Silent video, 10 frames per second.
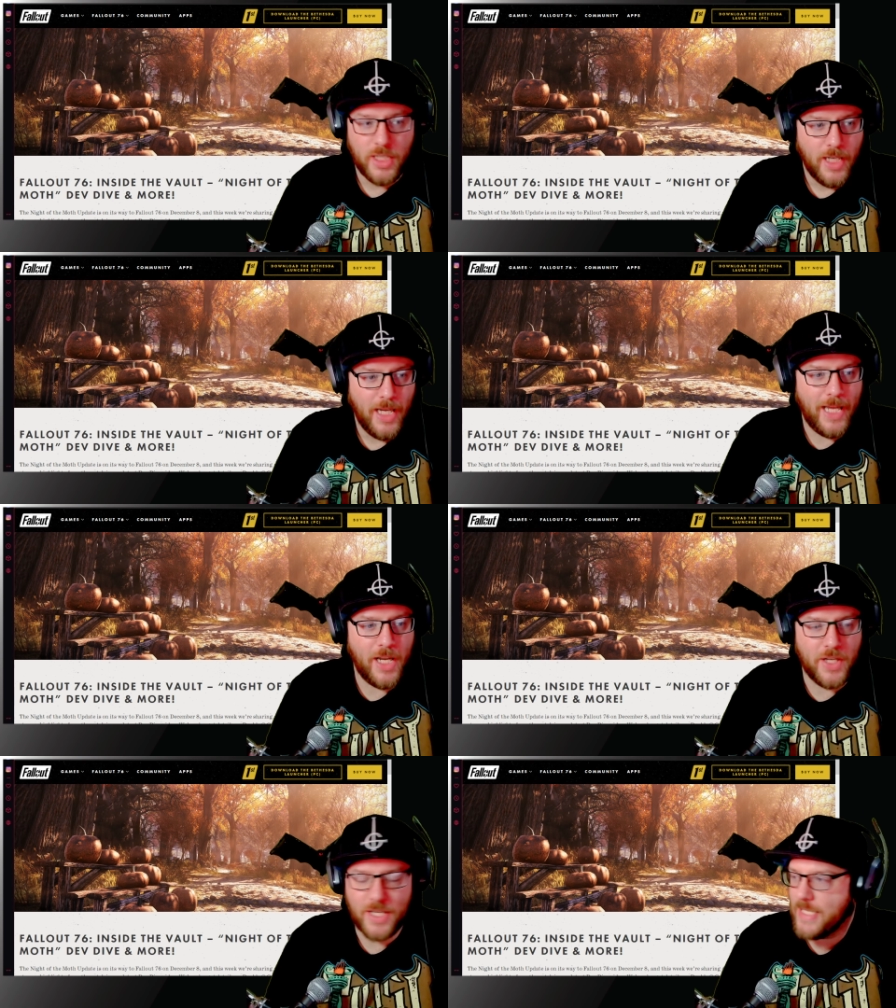and
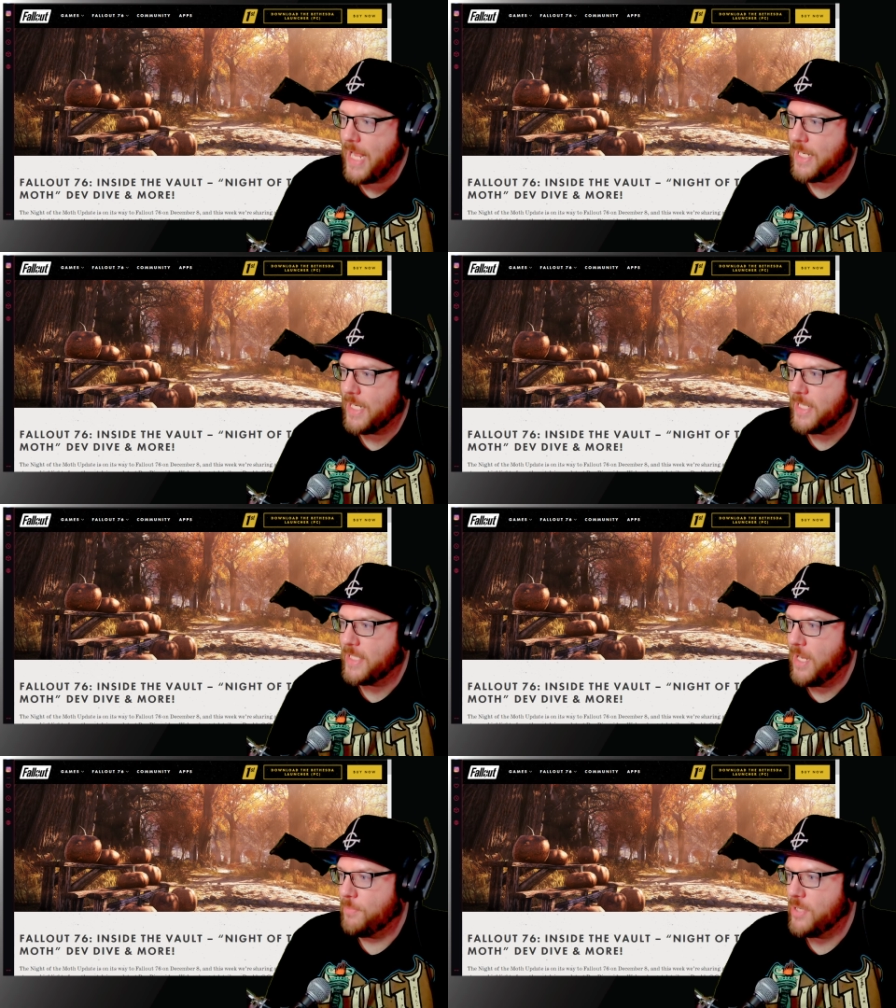understand and
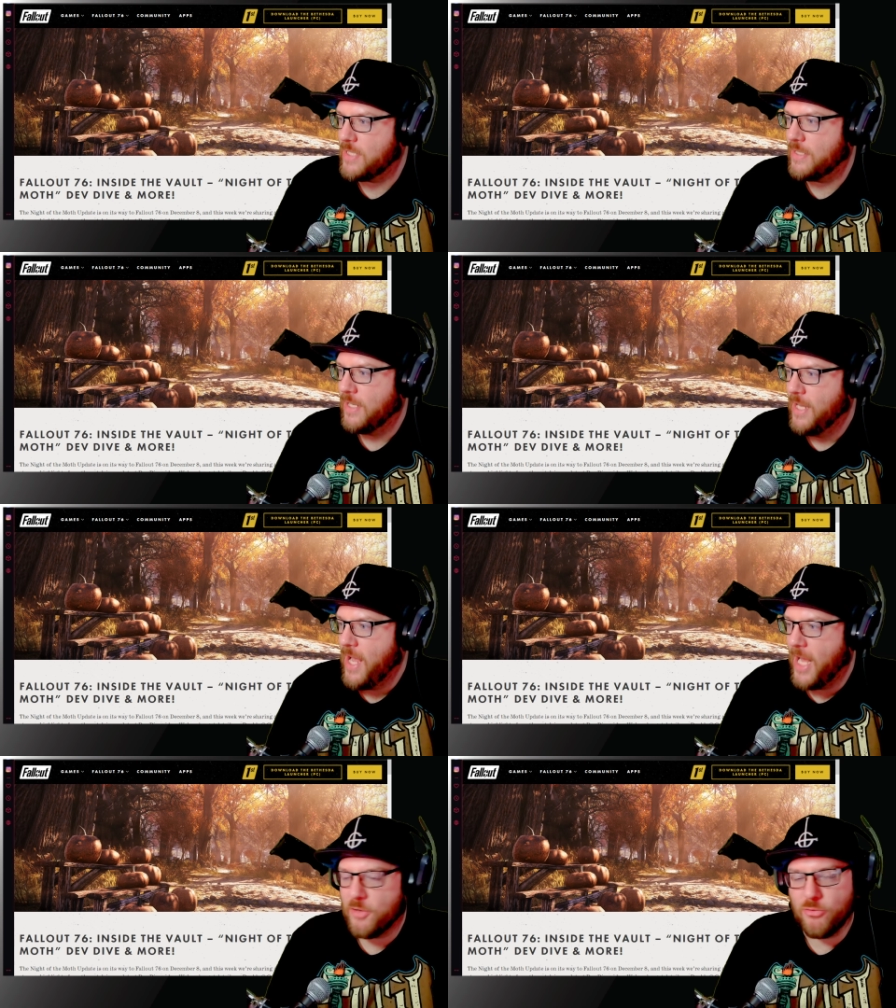interpret
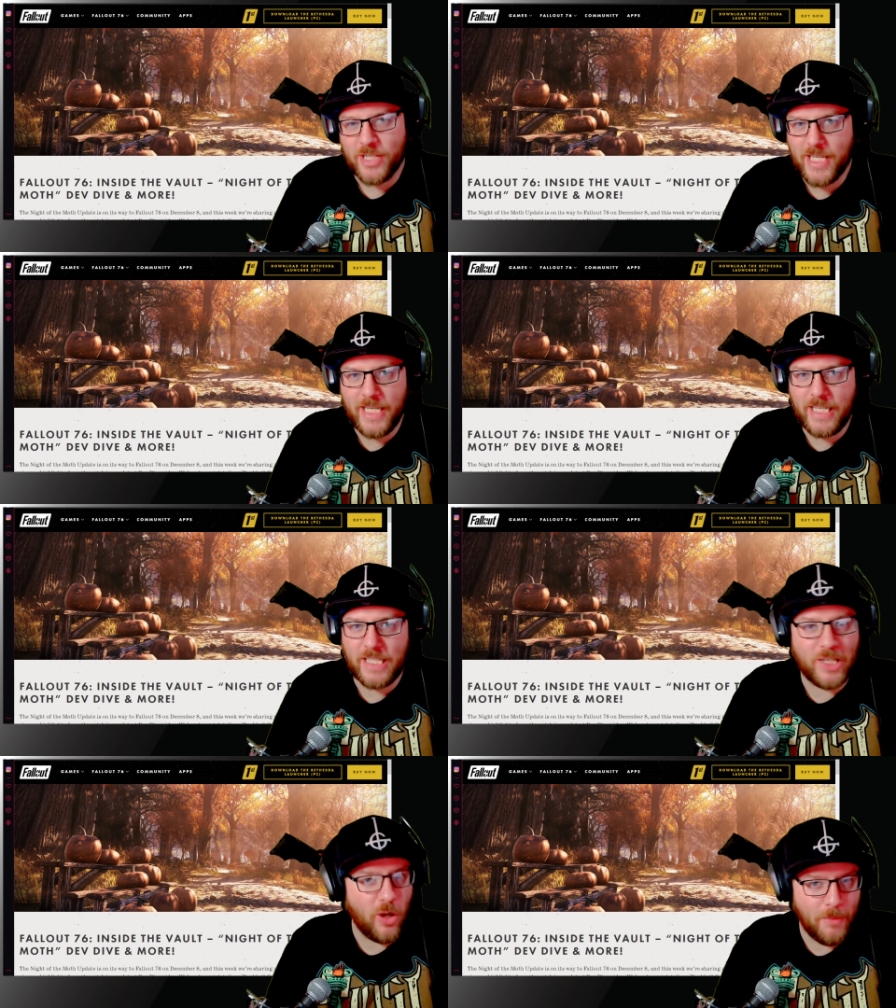and critique
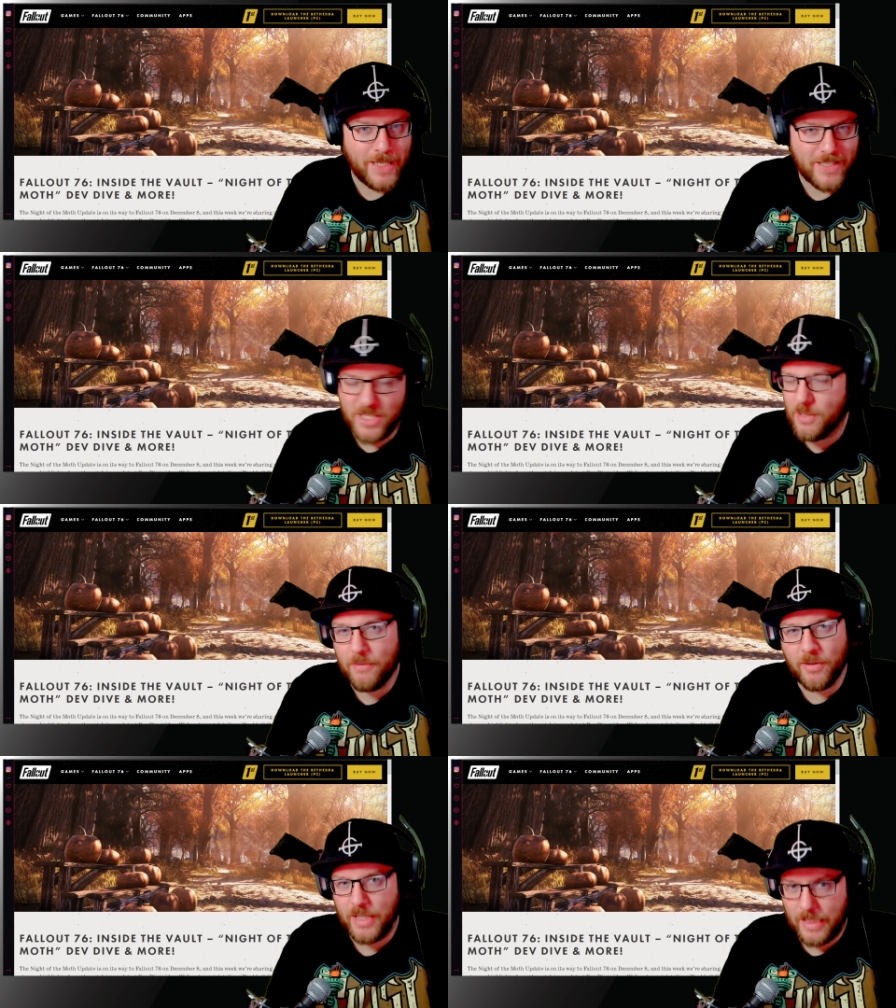and comment and do
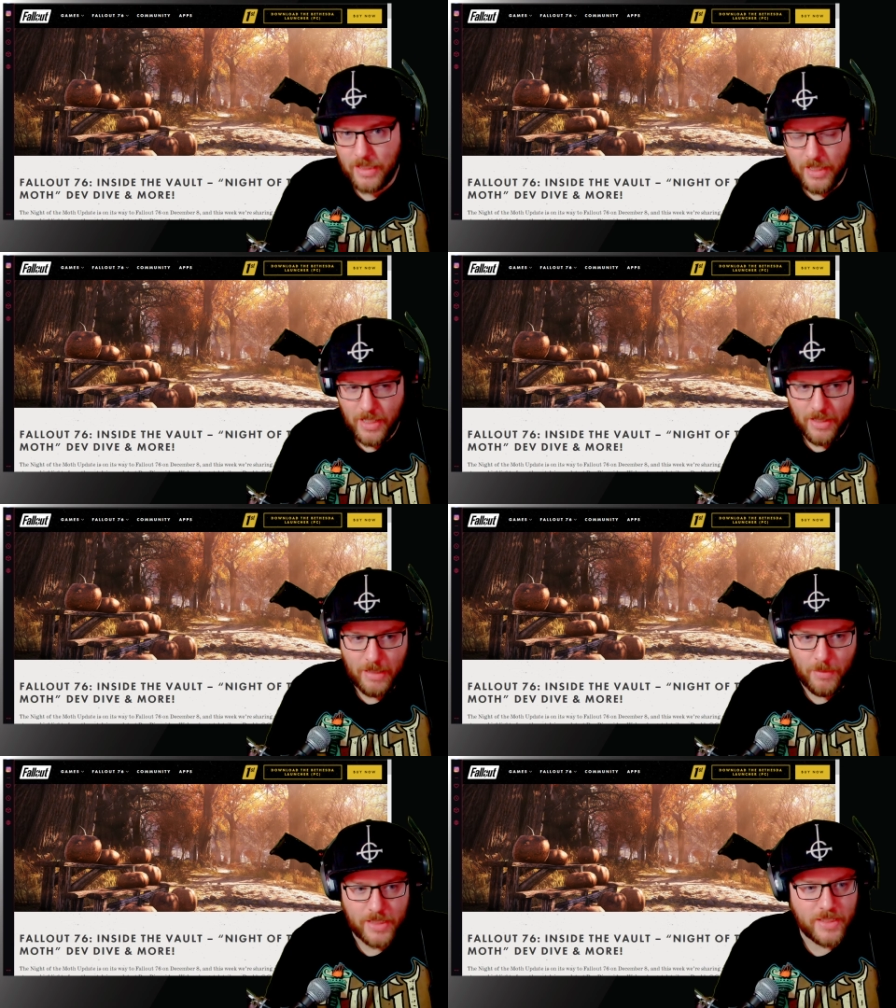everything
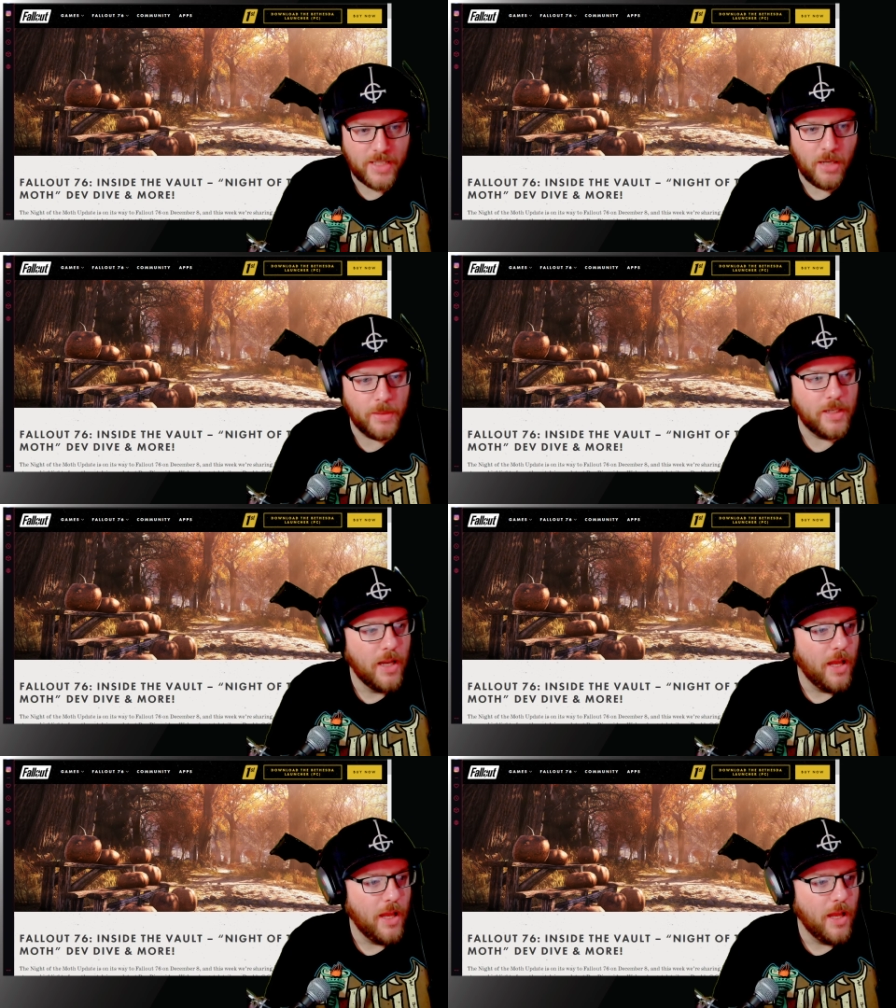that makes us human,